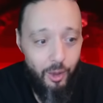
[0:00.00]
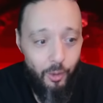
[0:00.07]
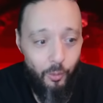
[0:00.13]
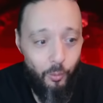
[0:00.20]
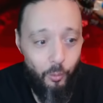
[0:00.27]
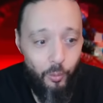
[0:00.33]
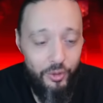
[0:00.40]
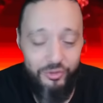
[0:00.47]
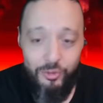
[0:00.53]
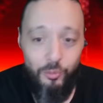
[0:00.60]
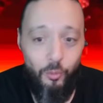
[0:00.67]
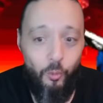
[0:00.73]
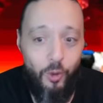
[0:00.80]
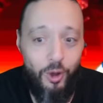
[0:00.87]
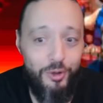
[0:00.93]
with
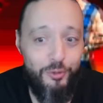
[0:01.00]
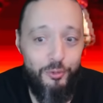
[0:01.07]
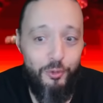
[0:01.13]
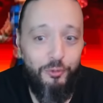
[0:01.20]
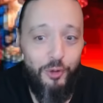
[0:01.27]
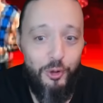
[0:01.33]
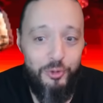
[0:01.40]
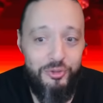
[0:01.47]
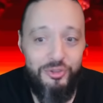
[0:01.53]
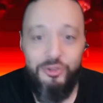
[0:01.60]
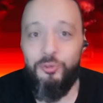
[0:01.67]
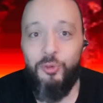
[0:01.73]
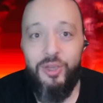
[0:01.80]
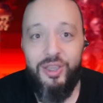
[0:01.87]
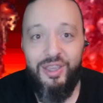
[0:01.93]
some wonderful folks
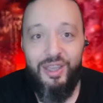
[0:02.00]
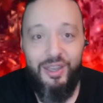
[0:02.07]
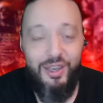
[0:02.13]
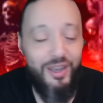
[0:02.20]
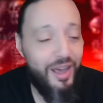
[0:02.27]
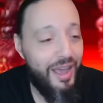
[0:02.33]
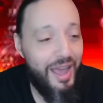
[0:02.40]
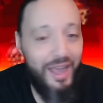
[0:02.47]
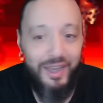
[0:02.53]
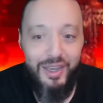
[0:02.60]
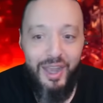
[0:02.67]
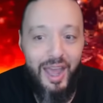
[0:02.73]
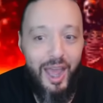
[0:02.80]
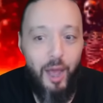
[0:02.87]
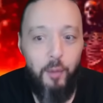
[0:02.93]
this weekend, and I had
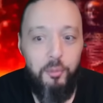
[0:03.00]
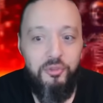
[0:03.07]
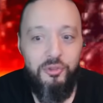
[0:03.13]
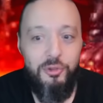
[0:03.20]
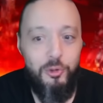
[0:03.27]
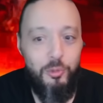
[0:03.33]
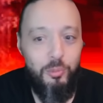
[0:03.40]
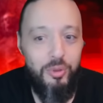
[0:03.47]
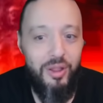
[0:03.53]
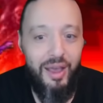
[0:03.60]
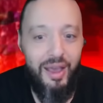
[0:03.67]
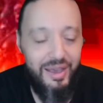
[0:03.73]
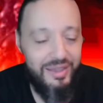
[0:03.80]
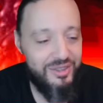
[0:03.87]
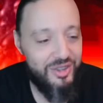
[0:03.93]
an absolute
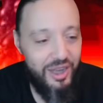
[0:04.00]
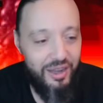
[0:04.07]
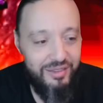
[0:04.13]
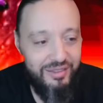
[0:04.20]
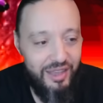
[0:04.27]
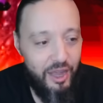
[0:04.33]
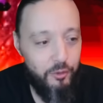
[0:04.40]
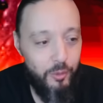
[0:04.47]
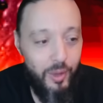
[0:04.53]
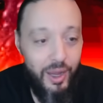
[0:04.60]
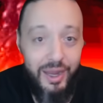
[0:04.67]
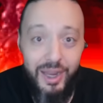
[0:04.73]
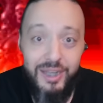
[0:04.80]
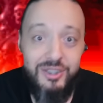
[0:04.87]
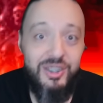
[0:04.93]
blast. Shout out to
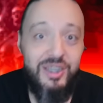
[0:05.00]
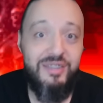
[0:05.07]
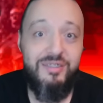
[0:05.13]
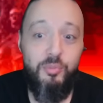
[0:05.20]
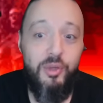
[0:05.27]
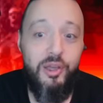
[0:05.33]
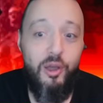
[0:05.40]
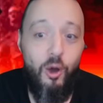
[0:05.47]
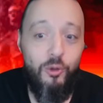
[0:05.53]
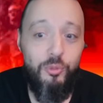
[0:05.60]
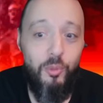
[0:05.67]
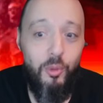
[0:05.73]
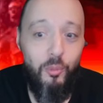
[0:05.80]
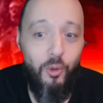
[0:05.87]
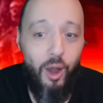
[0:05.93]
everybody. I got a chance to play
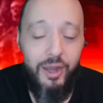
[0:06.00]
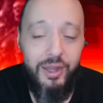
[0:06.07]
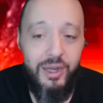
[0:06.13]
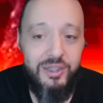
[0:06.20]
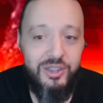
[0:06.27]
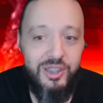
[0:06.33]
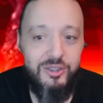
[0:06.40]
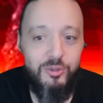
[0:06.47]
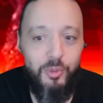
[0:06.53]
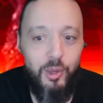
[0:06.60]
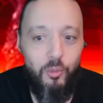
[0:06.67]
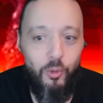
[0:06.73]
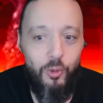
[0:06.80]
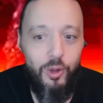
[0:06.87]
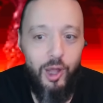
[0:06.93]

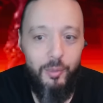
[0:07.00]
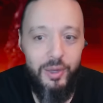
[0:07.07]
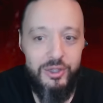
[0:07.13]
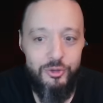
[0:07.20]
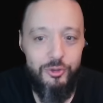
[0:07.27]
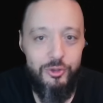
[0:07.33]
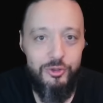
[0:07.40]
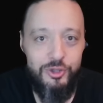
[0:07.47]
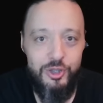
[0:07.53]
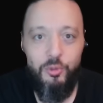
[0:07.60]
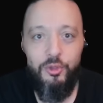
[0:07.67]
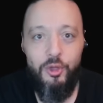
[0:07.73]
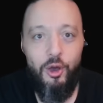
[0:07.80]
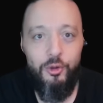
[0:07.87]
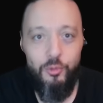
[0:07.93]
Mortal Kombat Trilogy
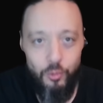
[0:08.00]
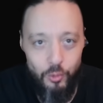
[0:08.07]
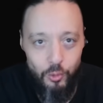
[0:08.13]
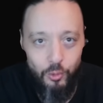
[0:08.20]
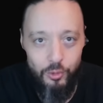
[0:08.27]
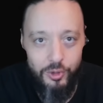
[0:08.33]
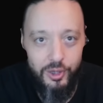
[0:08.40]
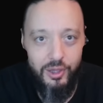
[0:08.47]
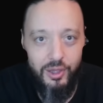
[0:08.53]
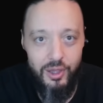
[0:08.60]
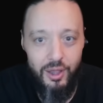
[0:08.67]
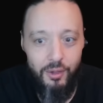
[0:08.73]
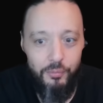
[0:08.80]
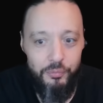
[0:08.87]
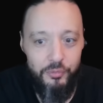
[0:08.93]
with Unruly
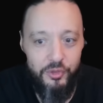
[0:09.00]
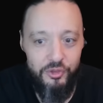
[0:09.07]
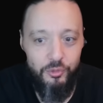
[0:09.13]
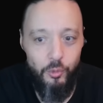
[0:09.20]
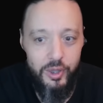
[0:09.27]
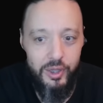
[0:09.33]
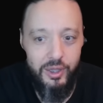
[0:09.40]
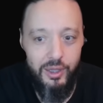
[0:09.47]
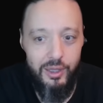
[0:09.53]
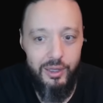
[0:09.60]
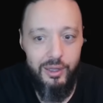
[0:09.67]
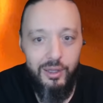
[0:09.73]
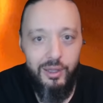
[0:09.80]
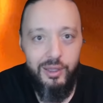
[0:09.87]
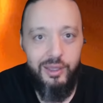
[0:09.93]
this
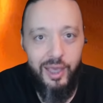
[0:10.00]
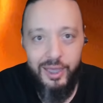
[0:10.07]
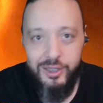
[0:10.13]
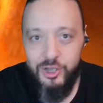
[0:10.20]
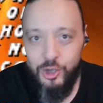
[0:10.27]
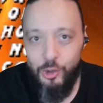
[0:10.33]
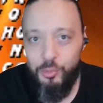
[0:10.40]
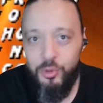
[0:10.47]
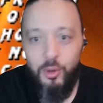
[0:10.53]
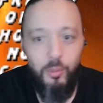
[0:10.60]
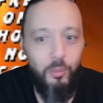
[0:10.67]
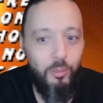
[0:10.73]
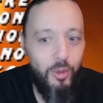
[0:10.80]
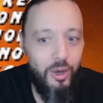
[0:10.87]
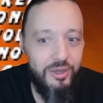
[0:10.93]
weekend. Ketchup,
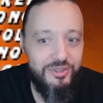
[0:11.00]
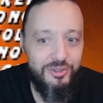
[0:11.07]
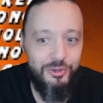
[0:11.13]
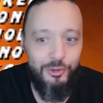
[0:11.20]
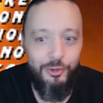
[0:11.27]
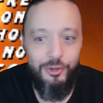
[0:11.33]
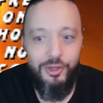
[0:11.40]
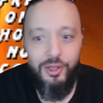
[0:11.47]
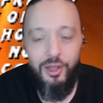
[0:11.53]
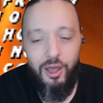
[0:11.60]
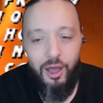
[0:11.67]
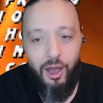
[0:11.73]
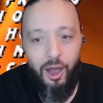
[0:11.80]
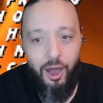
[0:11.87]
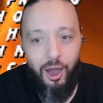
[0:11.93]
Mustard,
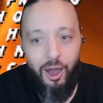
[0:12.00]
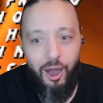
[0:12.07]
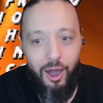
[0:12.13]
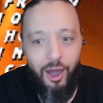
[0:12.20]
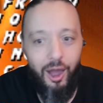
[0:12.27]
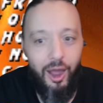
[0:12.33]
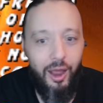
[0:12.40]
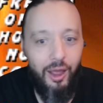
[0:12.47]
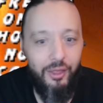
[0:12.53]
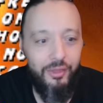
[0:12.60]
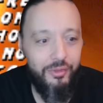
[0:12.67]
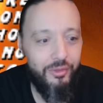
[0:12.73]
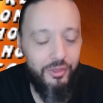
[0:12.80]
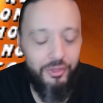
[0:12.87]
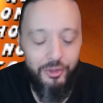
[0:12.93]

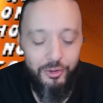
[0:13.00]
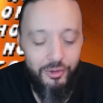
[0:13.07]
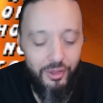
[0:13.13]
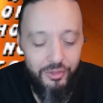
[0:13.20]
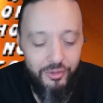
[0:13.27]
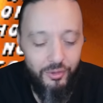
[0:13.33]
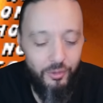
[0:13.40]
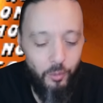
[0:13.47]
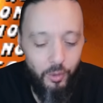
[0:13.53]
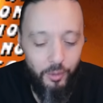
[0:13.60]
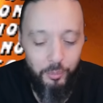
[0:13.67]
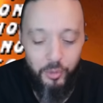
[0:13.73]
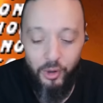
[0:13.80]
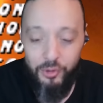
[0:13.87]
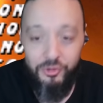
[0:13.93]
there's a
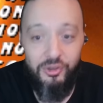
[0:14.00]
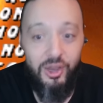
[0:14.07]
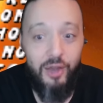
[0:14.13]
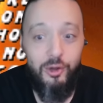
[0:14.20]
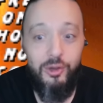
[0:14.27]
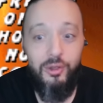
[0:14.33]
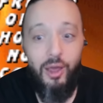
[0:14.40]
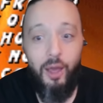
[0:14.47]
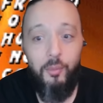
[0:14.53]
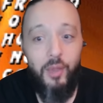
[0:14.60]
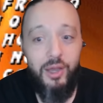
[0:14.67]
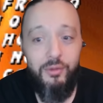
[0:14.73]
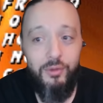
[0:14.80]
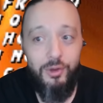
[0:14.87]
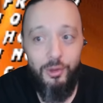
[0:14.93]
person I'm
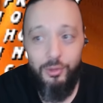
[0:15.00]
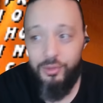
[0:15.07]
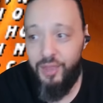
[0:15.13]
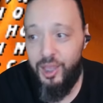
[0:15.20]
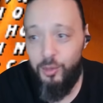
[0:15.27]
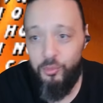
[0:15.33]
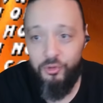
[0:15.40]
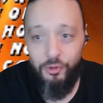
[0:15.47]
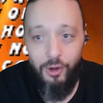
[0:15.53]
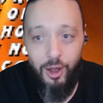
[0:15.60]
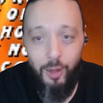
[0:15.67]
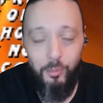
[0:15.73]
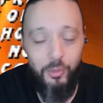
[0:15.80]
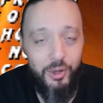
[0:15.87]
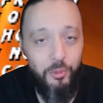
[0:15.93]
not even gonna name
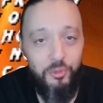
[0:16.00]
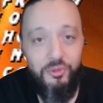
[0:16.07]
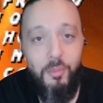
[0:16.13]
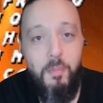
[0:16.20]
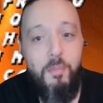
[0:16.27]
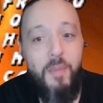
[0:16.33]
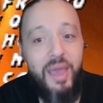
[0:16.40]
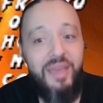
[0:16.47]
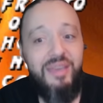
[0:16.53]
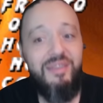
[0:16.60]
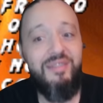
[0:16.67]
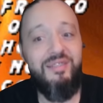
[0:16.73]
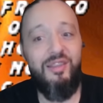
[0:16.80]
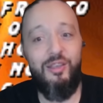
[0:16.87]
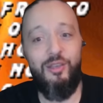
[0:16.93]
drop, but it was
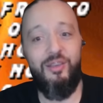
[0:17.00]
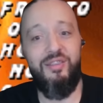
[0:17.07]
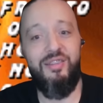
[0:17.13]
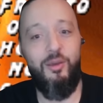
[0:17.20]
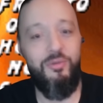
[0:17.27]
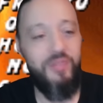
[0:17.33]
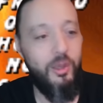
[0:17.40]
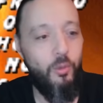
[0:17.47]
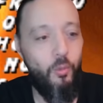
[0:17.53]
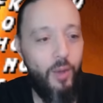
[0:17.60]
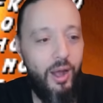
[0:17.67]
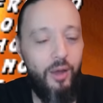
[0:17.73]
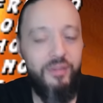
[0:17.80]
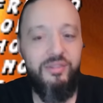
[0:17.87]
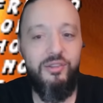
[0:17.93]
amazing because I was like,
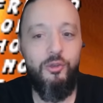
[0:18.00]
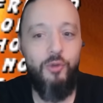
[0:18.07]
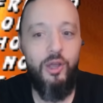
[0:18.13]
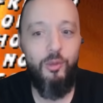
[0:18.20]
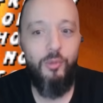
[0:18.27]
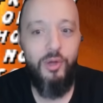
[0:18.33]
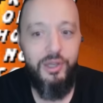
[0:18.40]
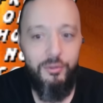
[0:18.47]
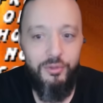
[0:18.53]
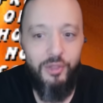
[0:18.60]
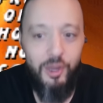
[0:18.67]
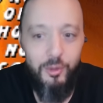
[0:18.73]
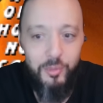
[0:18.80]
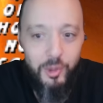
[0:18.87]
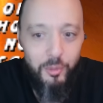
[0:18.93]
wow, it's incredible. I never
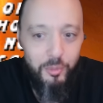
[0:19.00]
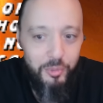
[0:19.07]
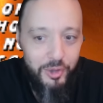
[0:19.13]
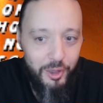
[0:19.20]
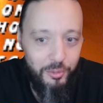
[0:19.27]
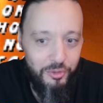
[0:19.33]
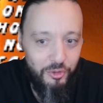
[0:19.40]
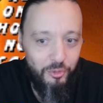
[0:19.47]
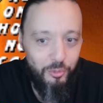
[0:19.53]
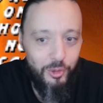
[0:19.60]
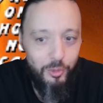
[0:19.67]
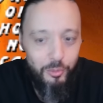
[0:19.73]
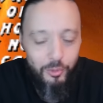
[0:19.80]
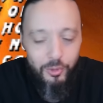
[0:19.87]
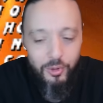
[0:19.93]
thought I'd be able to play with these
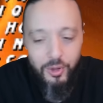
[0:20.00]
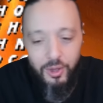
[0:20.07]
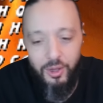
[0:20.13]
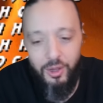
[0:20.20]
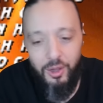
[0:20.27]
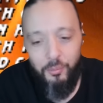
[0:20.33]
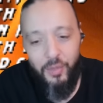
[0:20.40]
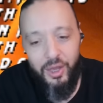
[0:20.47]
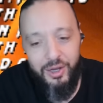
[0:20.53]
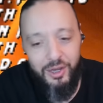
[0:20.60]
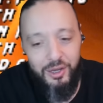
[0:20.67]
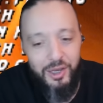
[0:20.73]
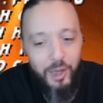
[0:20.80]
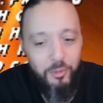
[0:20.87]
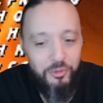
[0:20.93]
people. I'm not
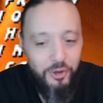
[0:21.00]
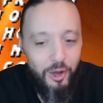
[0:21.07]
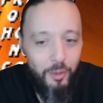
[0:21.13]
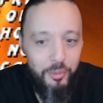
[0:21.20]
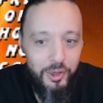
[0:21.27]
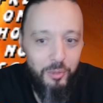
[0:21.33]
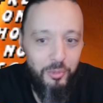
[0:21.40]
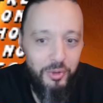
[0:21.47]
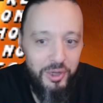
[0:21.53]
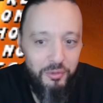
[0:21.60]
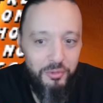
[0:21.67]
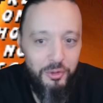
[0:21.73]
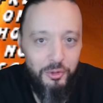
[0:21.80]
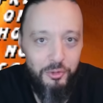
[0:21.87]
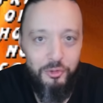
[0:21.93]
gonna name drop anybody
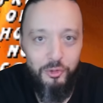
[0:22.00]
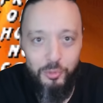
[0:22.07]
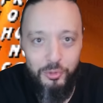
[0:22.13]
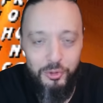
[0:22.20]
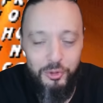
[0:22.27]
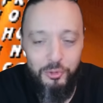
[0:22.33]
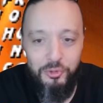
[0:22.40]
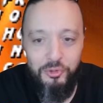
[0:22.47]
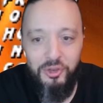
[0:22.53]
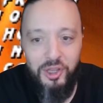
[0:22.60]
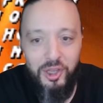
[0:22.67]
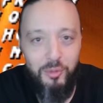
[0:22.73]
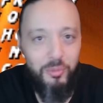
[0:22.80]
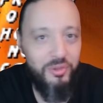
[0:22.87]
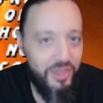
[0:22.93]
if they're a super huge
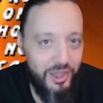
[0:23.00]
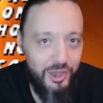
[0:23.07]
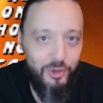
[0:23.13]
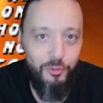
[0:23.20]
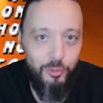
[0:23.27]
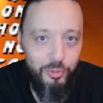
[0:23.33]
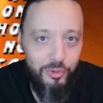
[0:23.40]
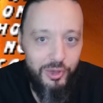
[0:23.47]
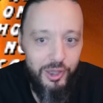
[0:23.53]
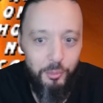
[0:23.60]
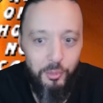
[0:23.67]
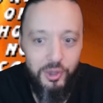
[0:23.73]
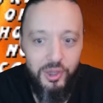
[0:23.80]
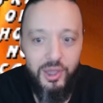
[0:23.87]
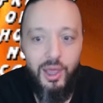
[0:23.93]
name, but thank you for
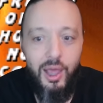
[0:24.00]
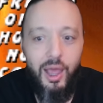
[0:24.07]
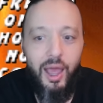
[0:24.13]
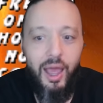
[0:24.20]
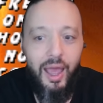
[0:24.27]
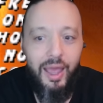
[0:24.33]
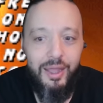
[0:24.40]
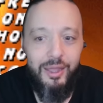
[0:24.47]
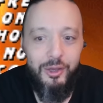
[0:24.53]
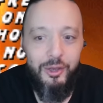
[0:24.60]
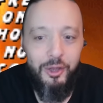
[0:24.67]
playing me. And